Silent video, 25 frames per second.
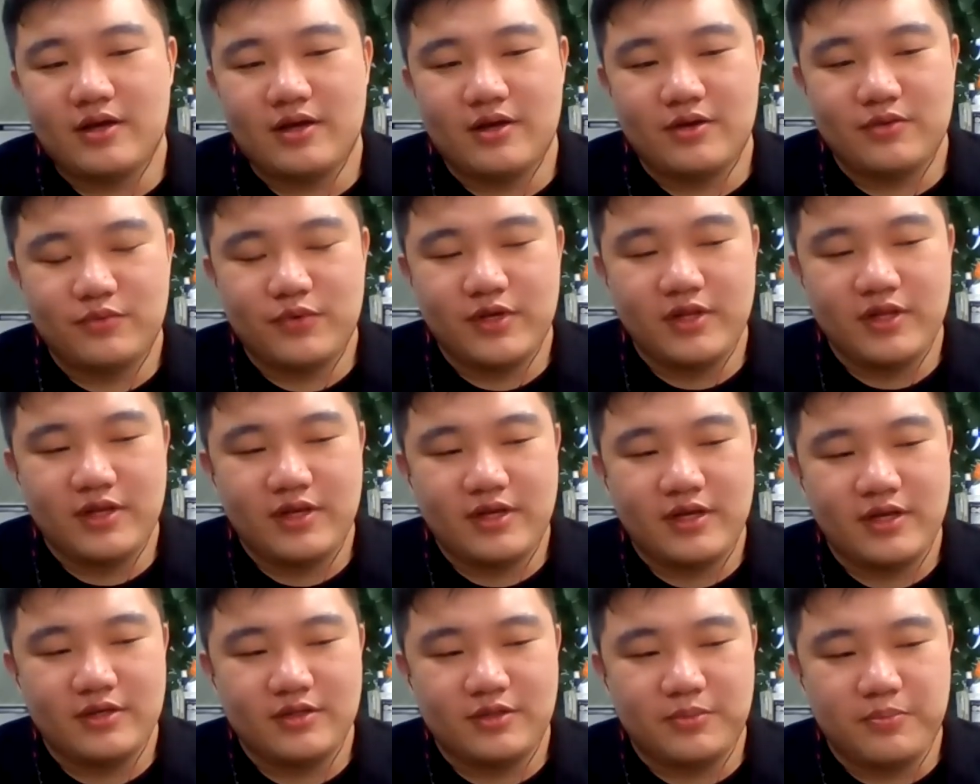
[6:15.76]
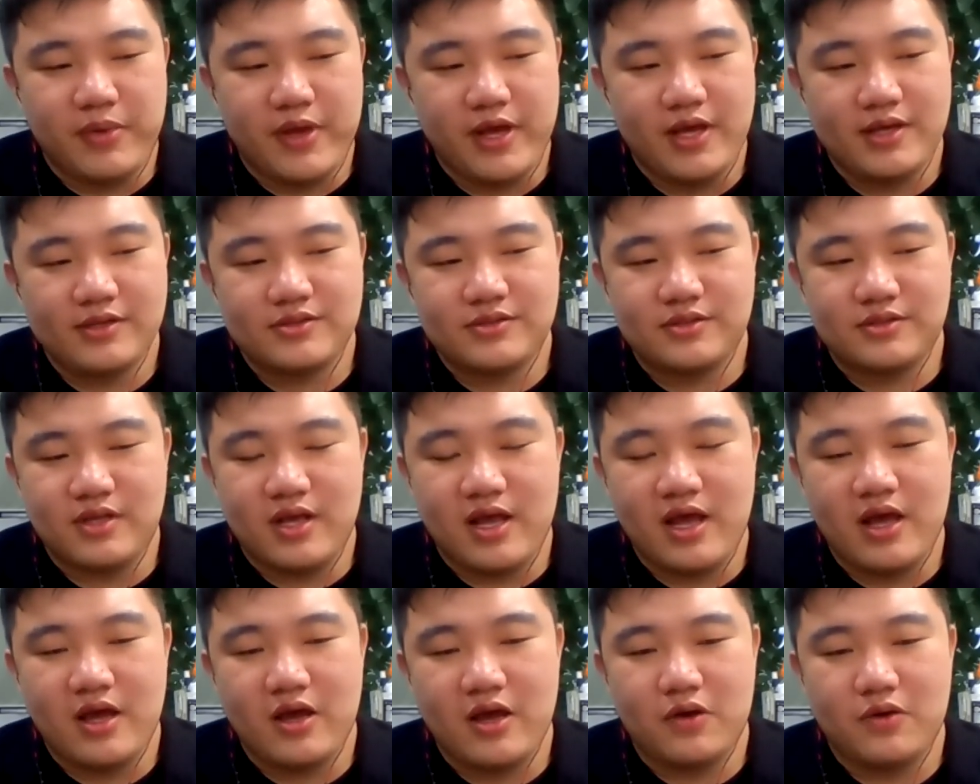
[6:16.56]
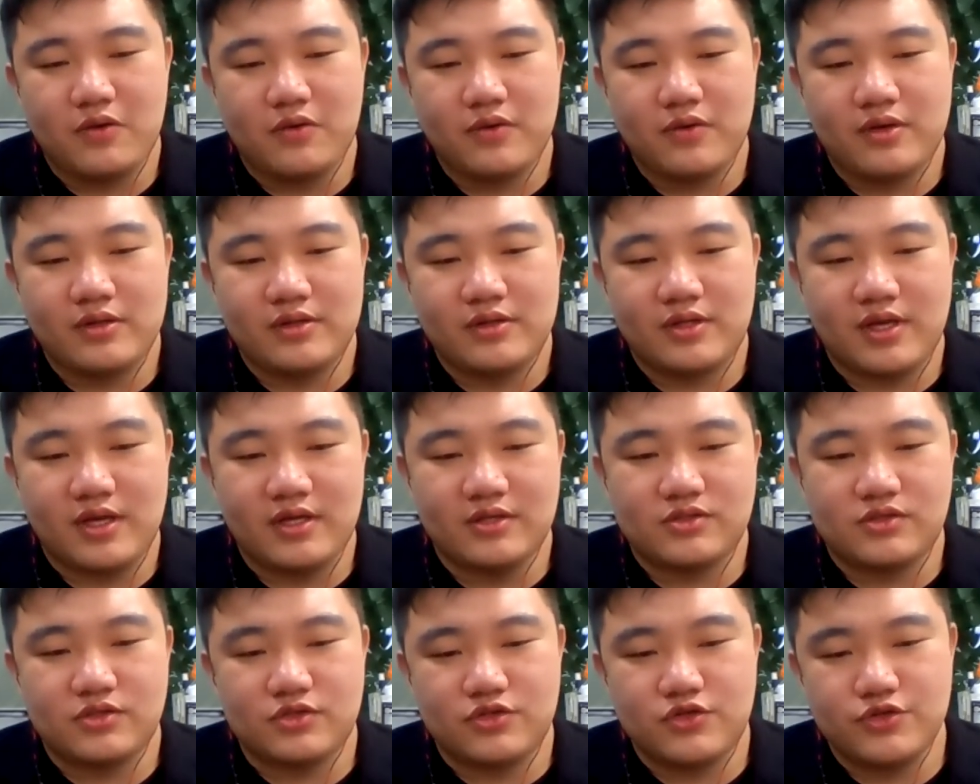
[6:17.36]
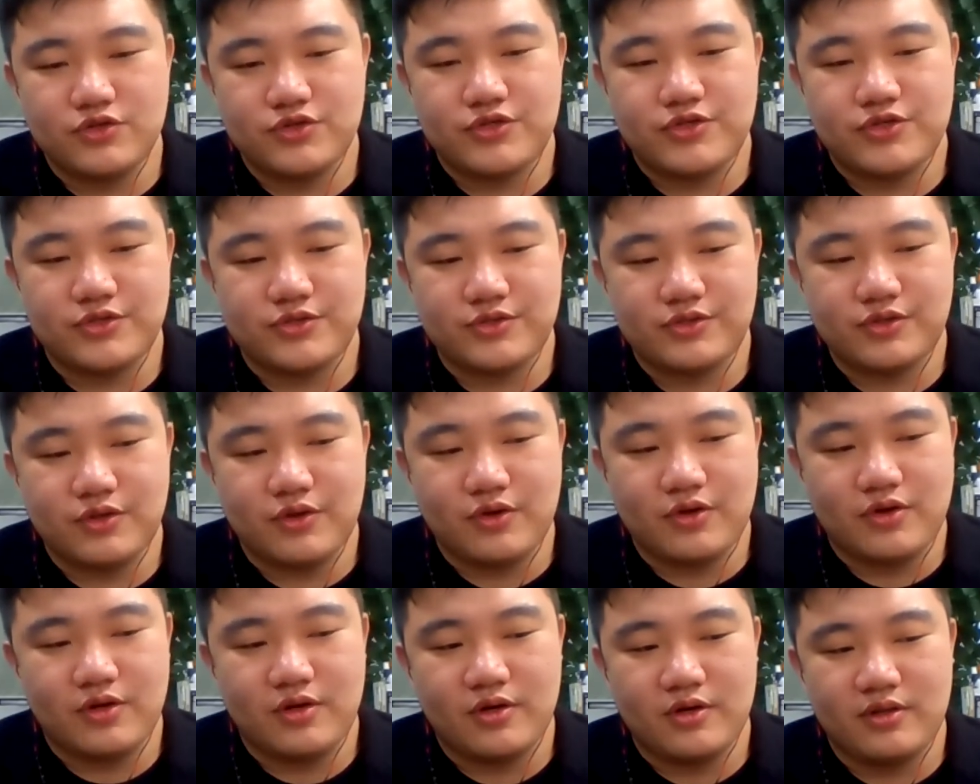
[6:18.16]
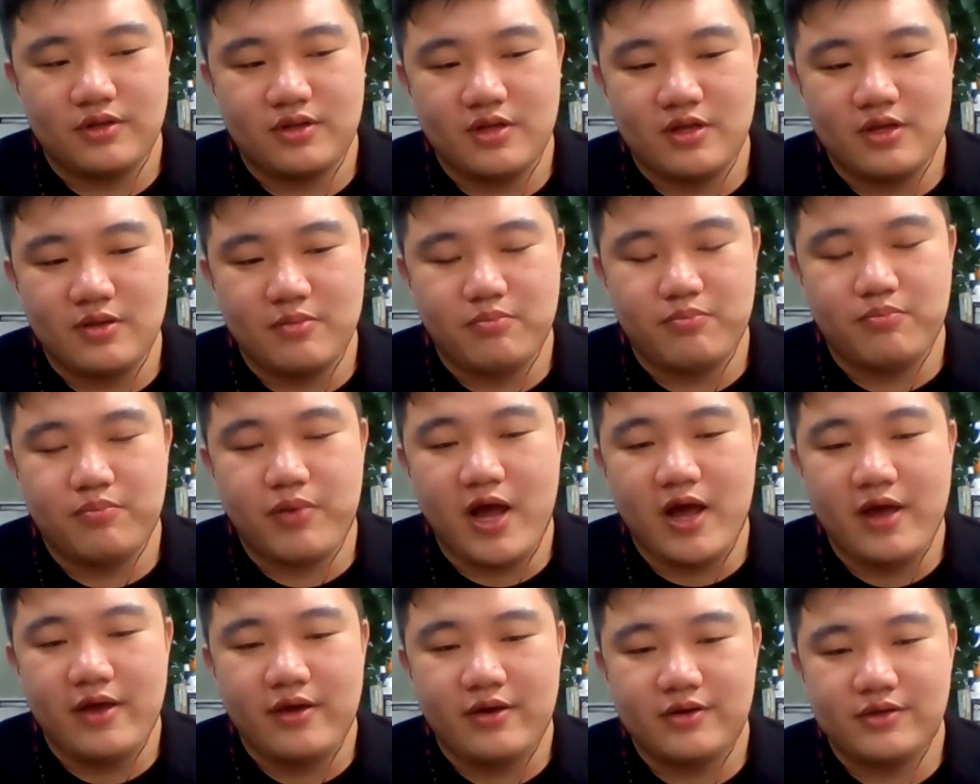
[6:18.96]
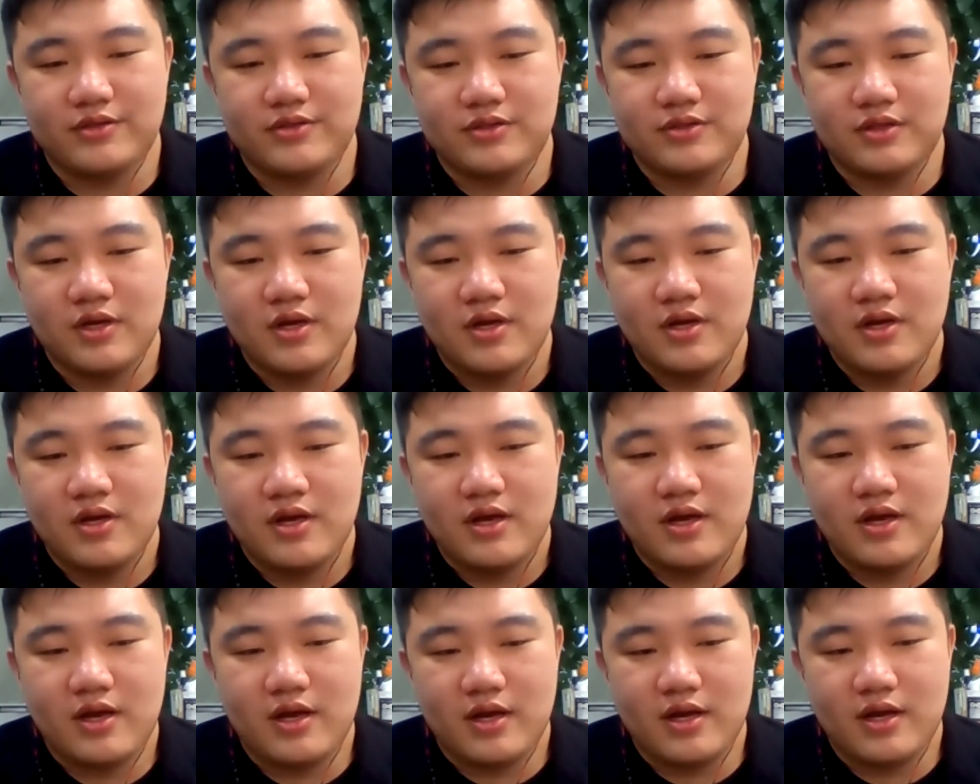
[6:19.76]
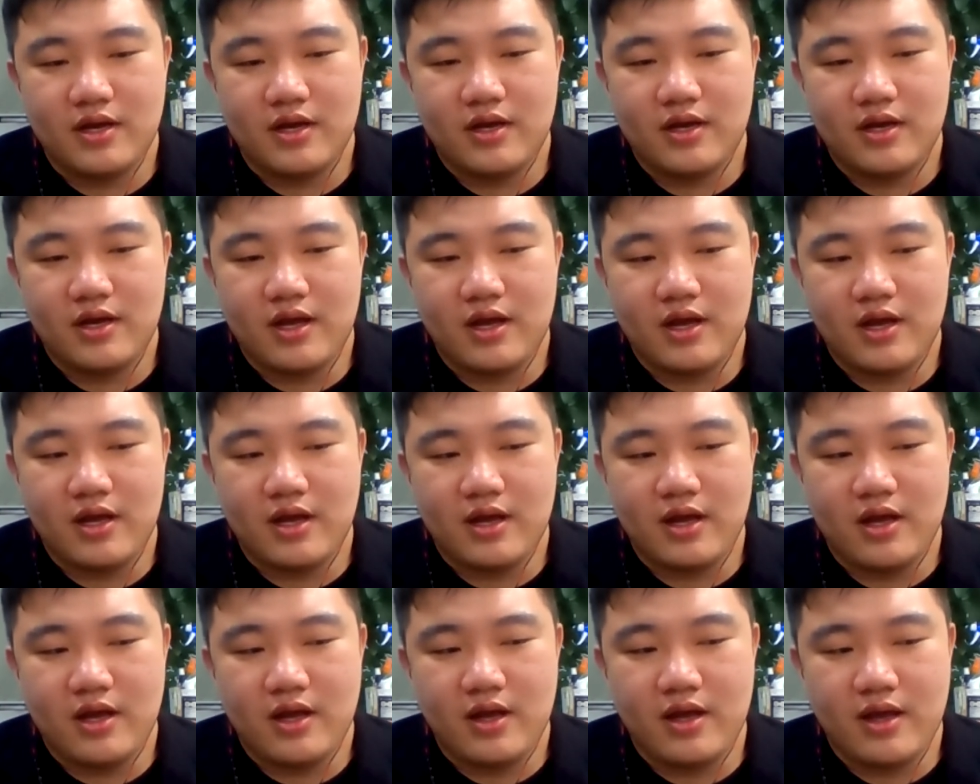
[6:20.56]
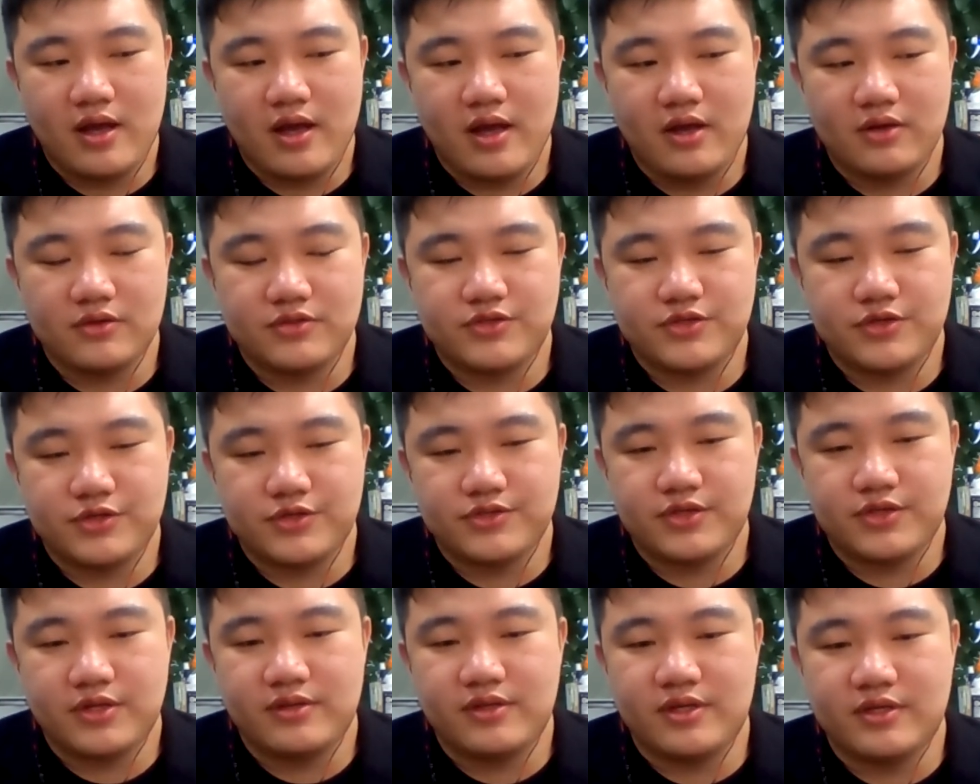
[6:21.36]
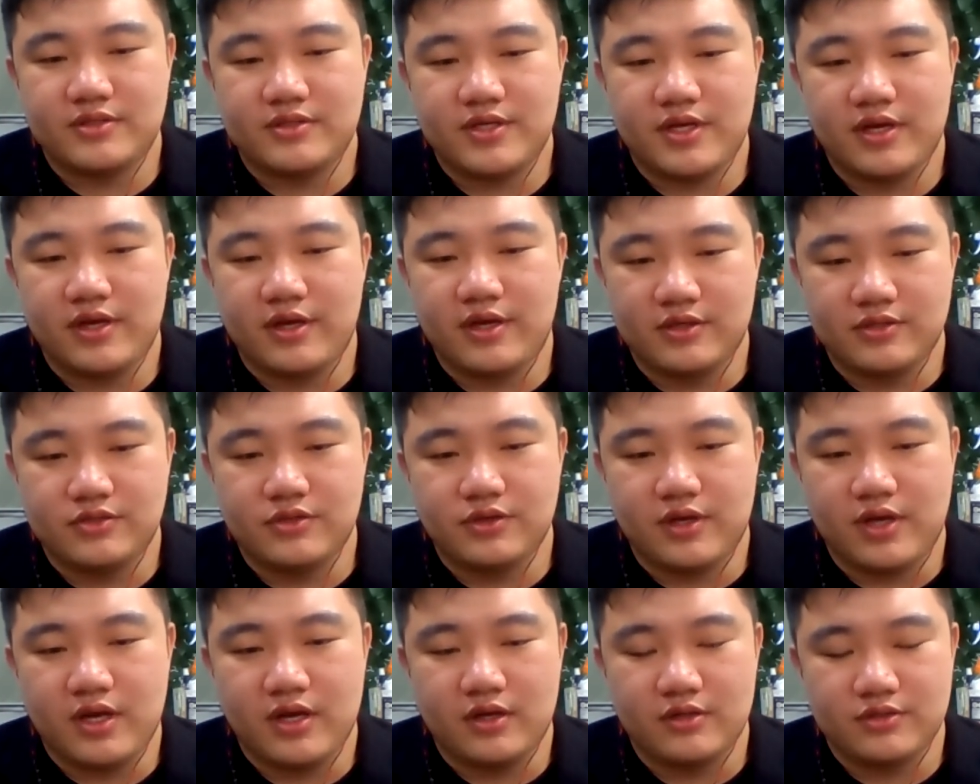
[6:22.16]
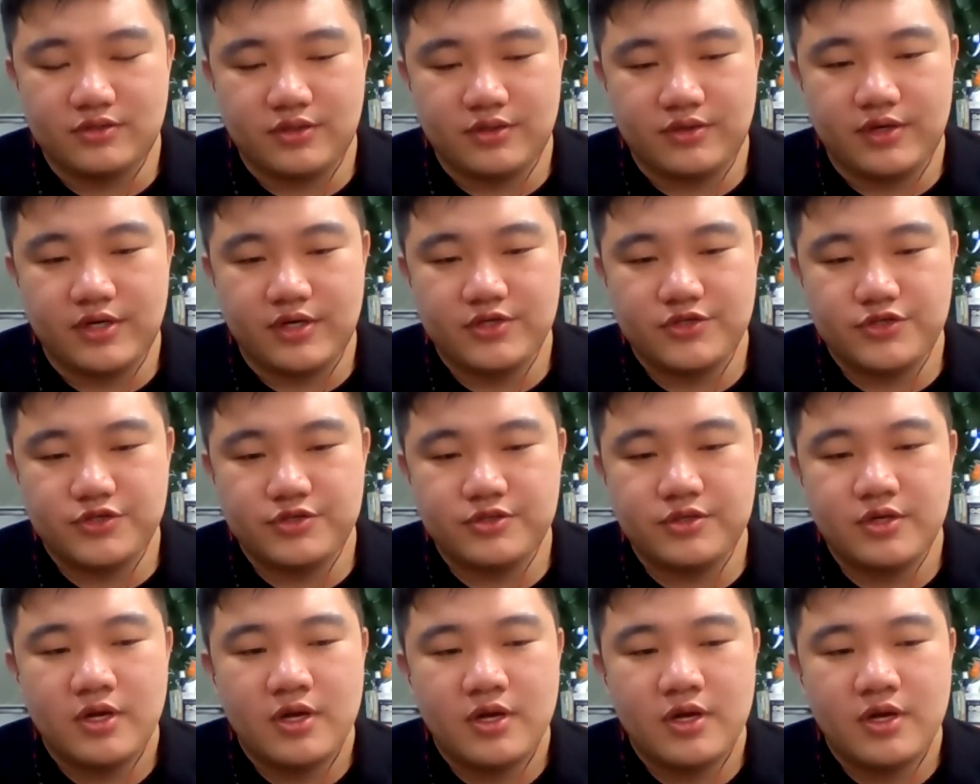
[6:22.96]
Really kind of depends on how the institutions or the buyers, how seriously they take into consideration.